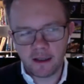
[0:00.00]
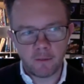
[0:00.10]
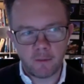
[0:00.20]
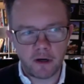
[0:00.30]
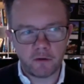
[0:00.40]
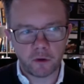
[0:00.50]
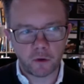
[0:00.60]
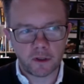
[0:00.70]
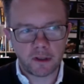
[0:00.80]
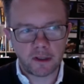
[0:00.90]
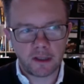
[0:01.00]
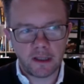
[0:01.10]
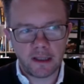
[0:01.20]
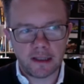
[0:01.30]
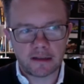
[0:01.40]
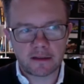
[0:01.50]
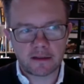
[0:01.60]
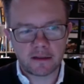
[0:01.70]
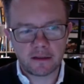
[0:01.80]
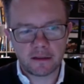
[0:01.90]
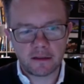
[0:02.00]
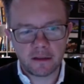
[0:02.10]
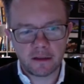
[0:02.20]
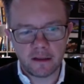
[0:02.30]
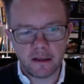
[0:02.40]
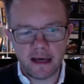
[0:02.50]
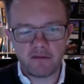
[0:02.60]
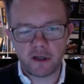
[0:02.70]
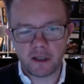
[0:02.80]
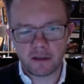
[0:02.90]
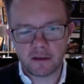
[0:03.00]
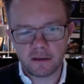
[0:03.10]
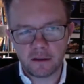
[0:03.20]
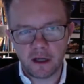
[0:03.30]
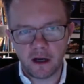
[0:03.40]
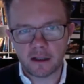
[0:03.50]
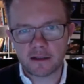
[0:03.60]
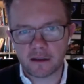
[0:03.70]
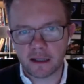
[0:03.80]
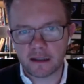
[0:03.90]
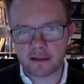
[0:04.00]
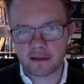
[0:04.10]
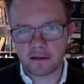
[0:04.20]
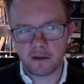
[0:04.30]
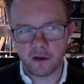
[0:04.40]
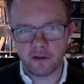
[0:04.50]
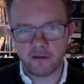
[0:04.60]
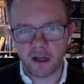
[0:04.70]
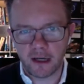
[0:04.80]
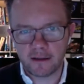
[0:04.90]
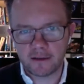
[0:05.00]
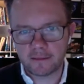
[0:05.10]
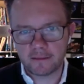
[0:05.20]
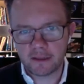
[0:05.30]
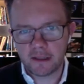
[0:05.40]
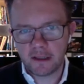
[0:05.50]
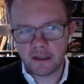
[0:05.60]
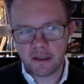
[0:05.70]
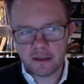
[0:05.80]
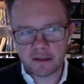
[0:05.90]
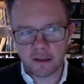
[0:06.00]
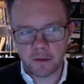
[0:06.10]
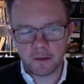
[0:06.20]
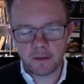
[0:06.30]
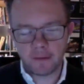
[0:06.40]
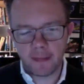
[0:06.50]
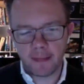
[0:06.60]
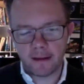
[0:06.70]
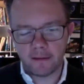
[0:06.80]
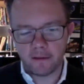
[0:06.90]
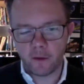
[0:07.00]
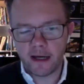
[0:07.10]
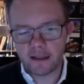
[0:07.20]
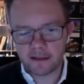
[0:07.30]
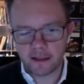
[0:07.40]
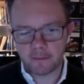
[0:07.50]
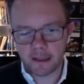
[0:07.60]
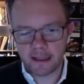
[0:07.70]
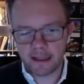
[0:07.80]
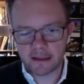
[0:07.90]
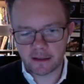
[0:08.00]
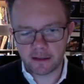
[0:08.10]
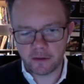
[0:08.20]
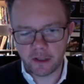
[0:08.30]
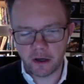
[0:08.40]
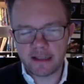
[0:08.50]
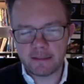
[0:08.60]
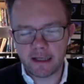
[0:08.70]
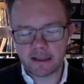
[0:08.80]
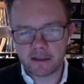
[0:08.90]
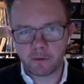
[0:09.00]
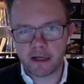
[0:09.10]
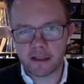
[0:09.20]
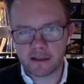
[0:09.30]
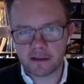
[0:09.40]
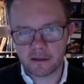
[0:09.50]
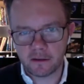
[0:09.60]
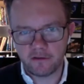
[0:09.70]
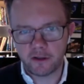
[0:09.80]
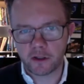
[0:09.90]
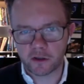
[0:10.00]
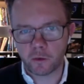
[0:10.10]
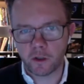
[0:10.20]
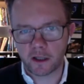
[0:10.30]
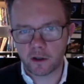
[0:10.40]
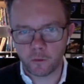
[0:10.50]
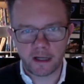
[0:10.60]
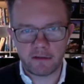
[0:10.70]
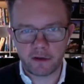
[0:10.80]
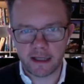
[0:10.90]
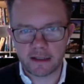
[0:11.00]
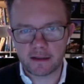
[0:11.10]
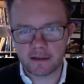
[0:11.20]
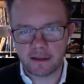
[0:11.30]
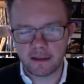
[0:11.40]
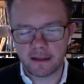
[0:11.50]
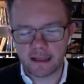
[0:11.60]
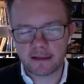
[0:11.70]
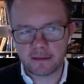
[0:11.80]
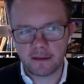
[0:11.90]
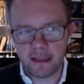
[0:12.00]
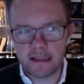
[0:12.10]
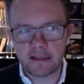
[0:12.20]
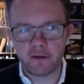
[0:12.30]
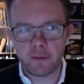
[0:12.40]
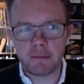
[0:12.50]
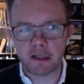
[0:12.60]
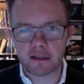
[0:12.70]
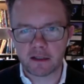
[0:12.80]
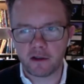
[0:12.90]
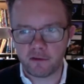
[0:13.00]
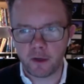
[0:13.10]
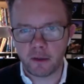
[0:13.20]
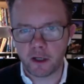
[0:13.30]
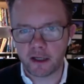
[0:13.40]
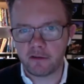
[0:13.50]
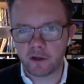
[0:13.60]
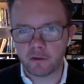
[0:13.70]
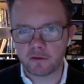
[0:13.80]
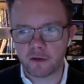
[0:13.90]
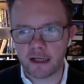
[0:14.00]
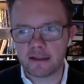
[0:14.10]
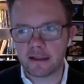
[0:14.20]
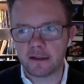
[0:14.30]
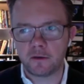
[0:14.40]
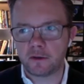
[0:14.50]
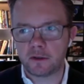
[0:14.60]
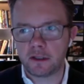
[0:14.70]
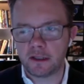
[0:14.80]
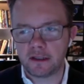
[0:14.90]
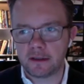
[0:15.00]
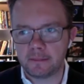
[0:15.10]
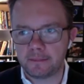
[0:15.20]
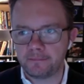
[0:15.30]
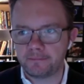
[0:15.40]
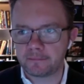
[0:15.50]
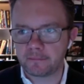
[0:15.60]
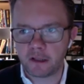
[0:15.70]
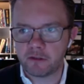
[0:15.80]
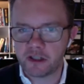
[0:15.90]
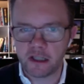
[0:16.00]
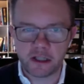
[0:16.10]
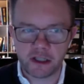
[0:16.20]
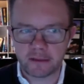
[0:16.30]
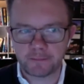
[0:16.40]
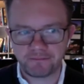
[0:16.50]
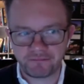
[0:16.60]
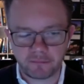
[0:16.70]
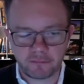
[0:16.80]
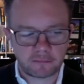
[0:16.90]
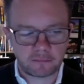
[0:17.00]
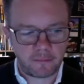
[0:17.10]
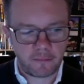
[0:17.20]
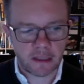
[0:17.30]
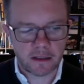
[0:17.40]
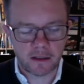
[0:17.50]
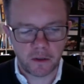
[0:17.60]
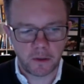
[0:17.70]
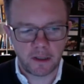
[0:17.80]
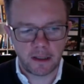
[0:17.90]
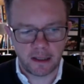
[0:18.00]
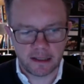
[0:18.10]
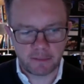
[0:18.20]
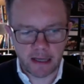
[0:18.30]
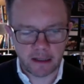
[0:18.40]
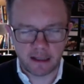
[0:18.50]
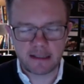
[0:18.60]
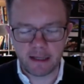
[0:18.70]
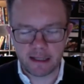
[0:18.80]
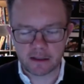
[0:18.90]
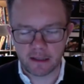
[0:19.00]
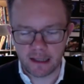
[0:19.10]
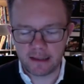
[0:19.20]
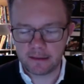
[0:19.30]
My rule is never answer things on the fly. So, and the way I set up my day is I do 90-minute sprints of focused work on whatever it is. And that's easy for me because a lot of my work involves writing or researching. So I spend 90 minutes on that.